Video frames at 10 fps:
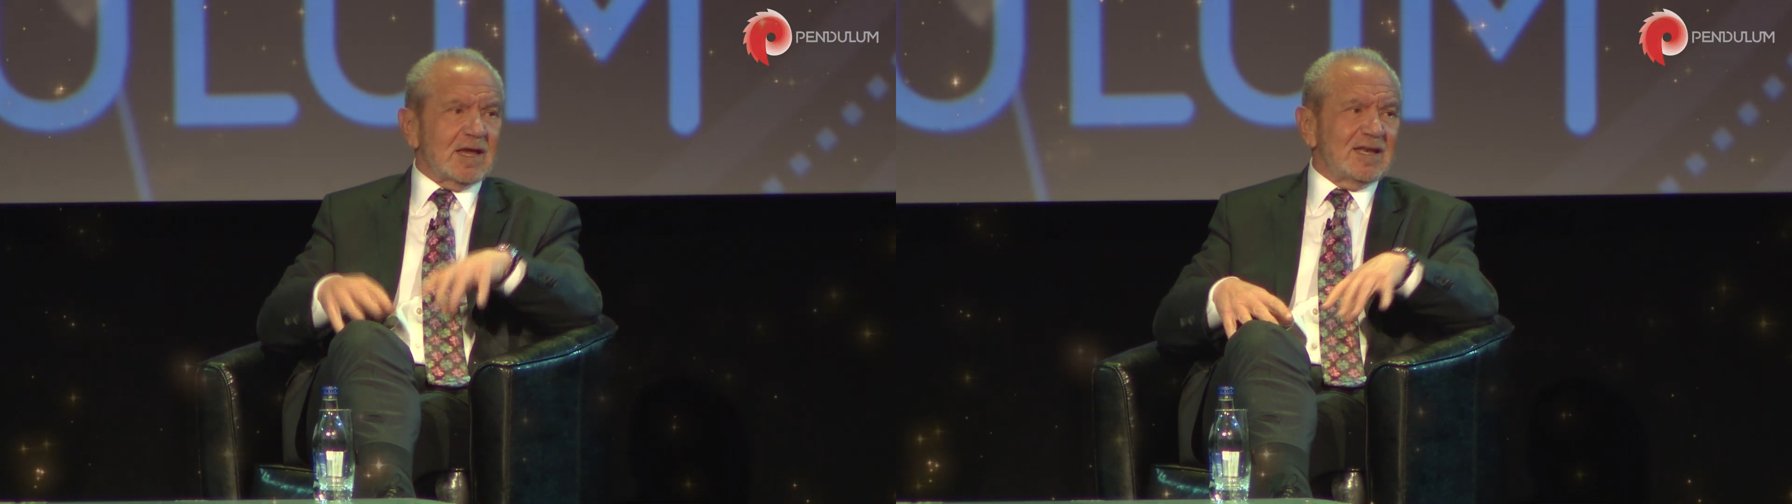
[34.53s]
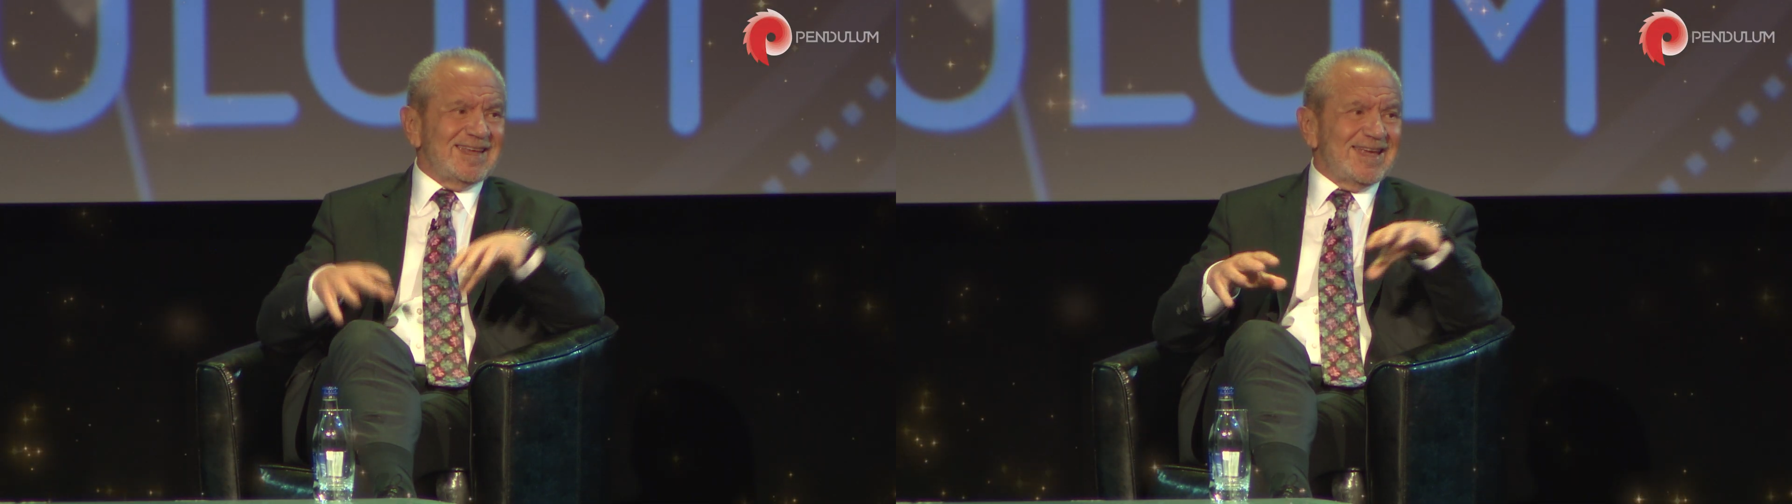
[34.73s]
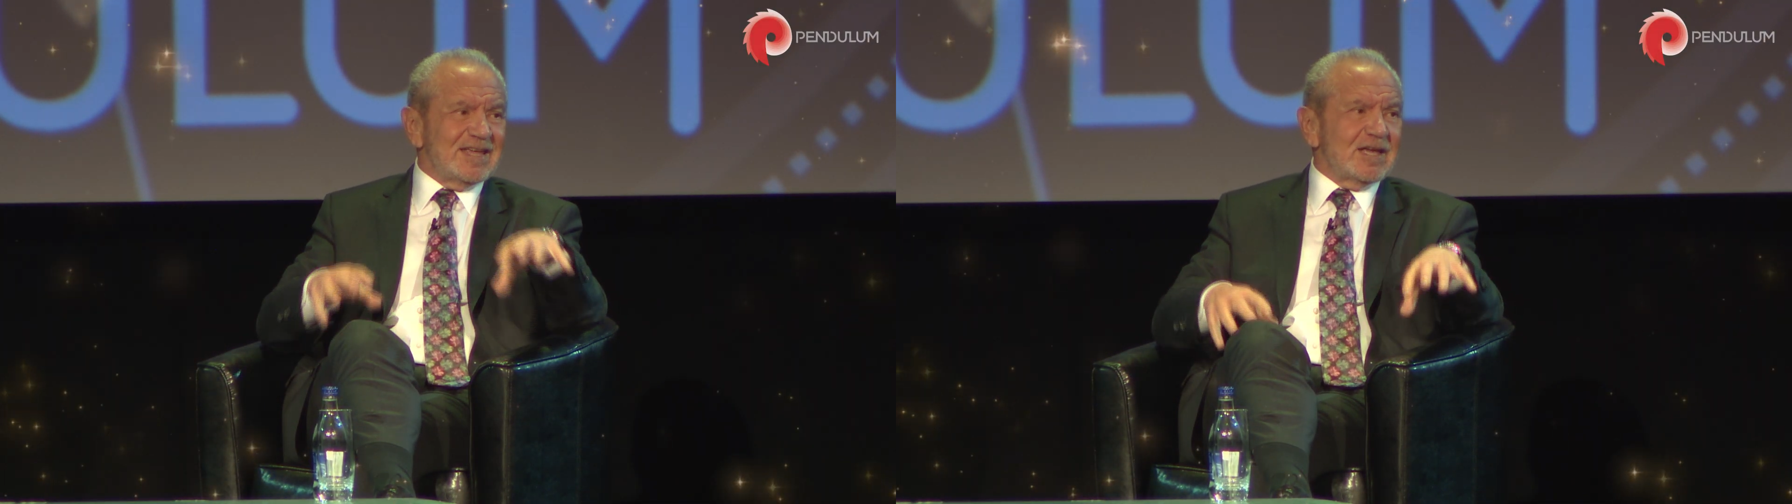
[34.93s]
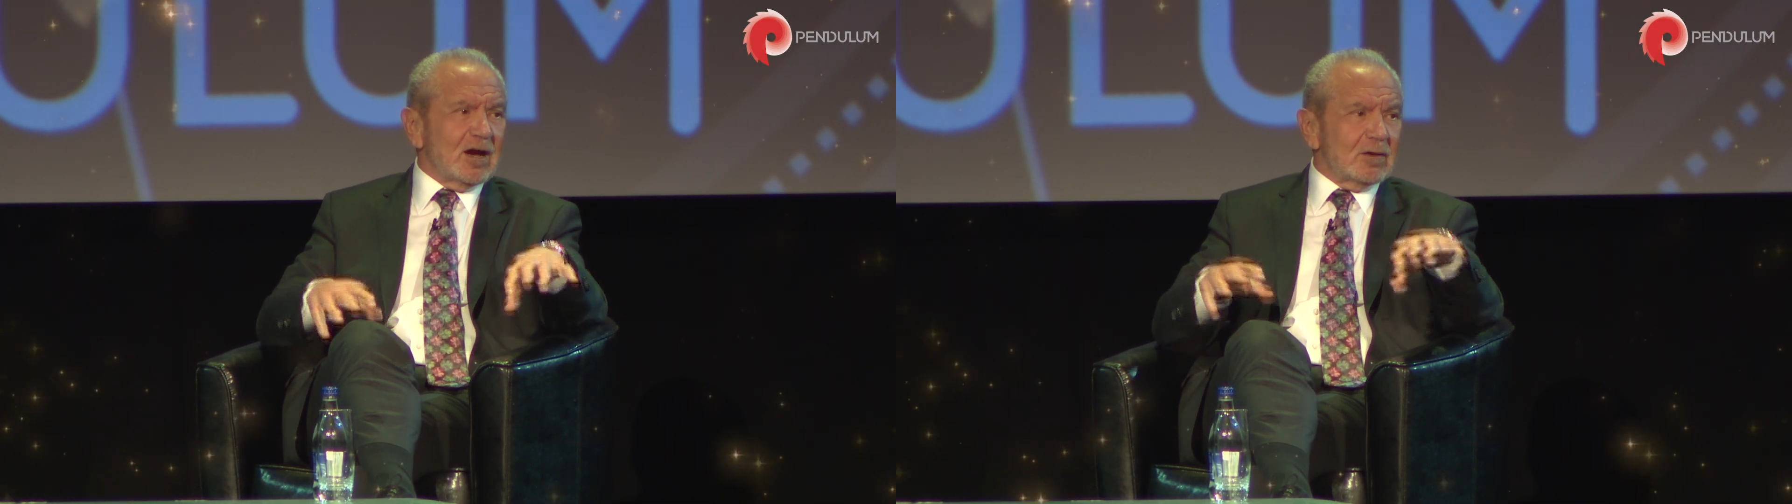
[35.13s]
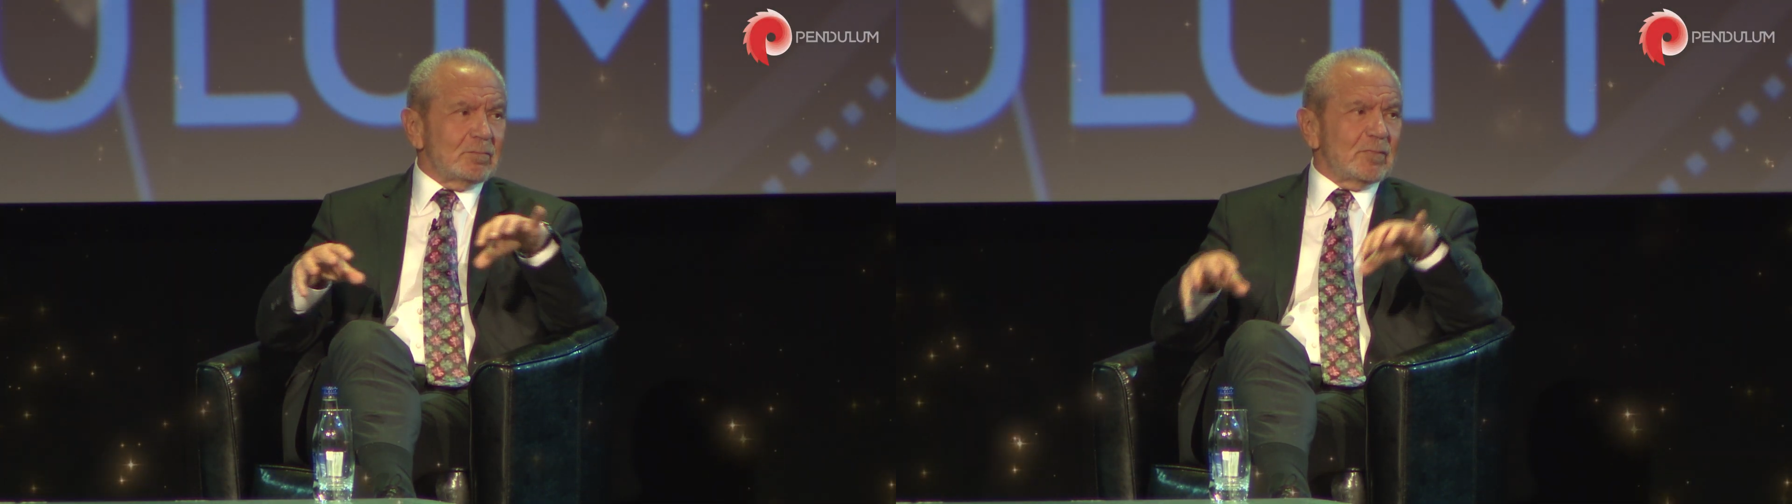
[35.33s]
any
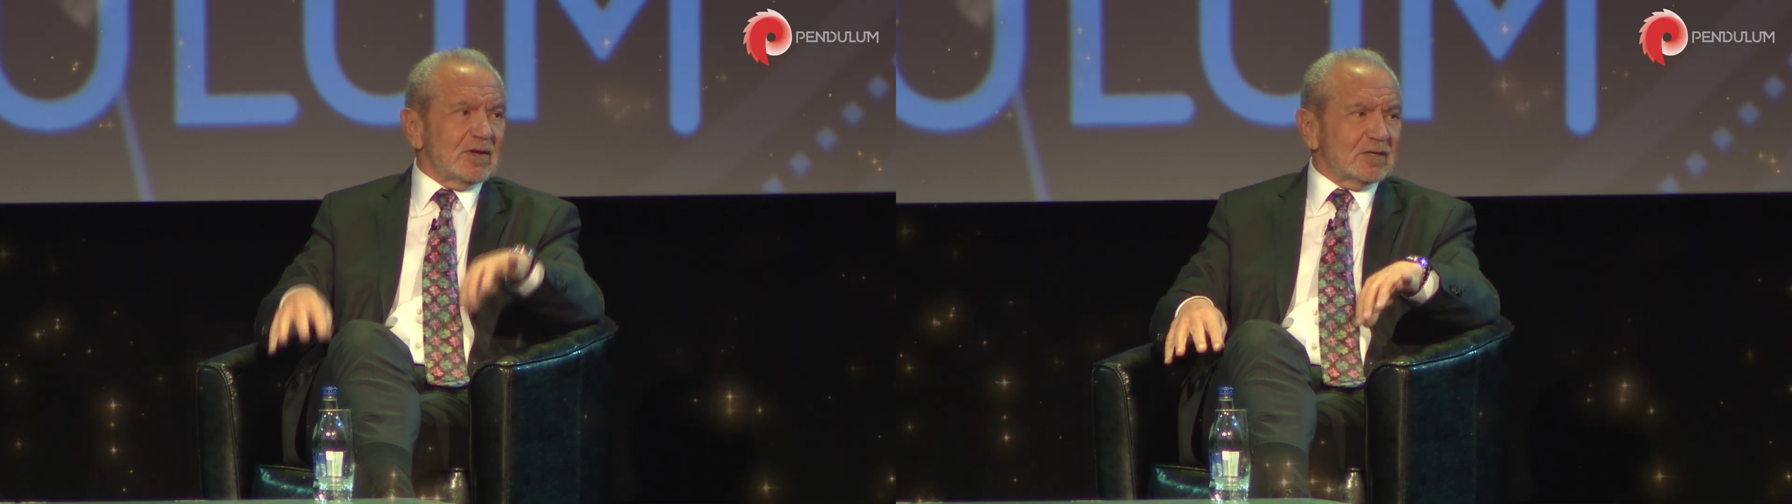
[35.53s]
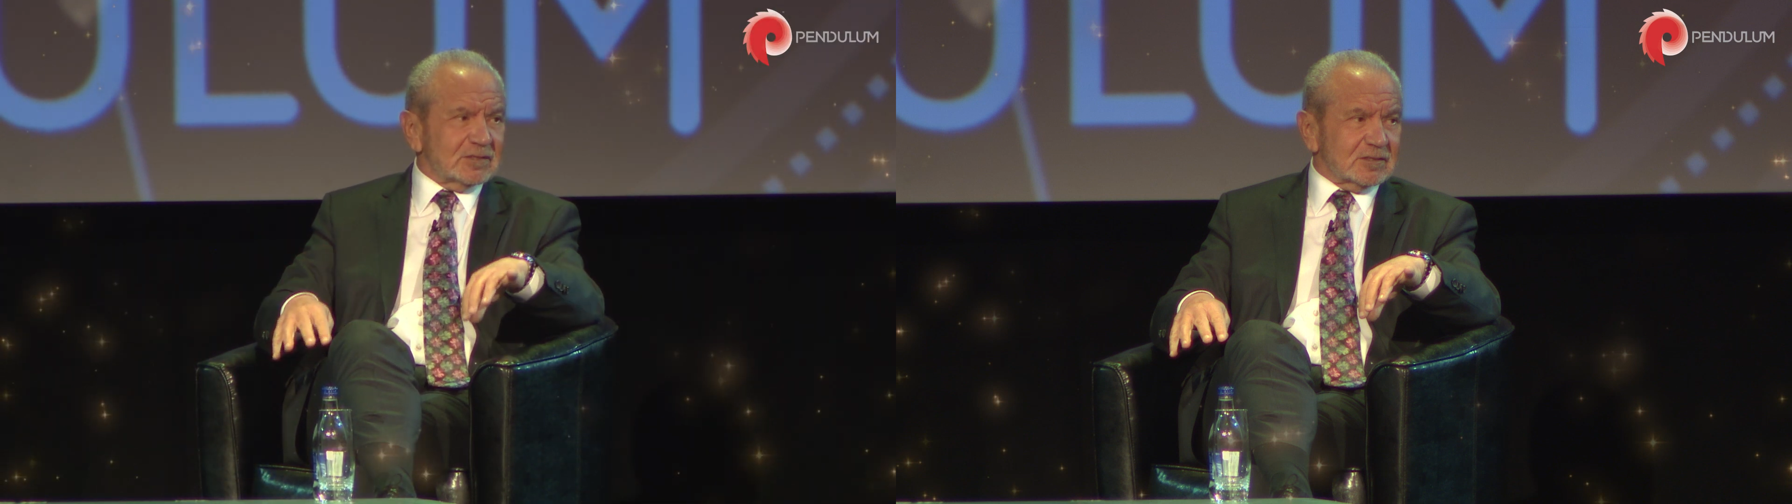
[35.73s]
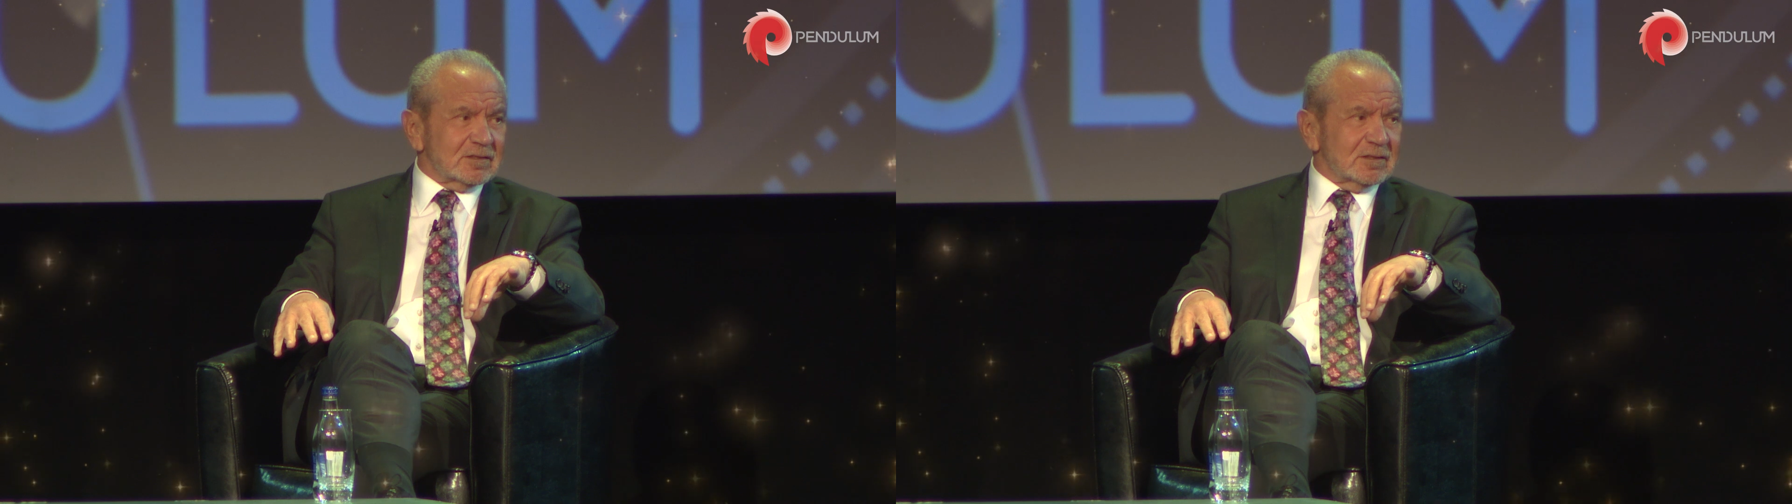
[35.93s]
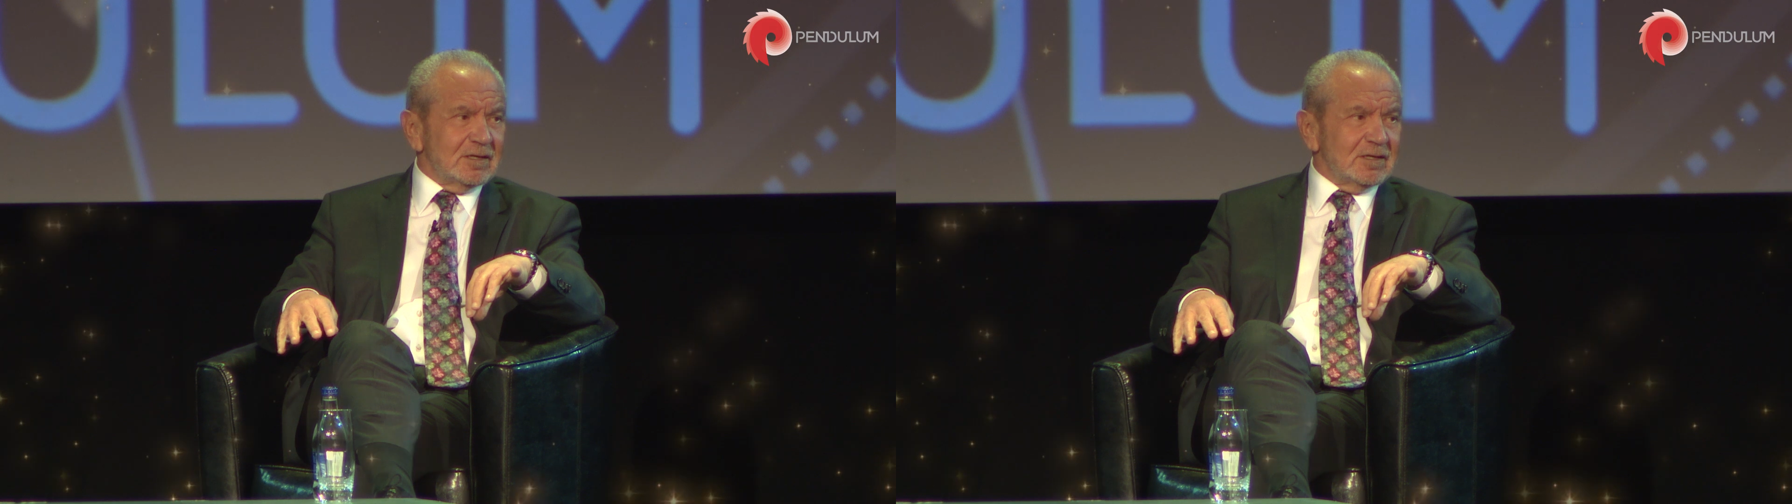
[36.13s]
young person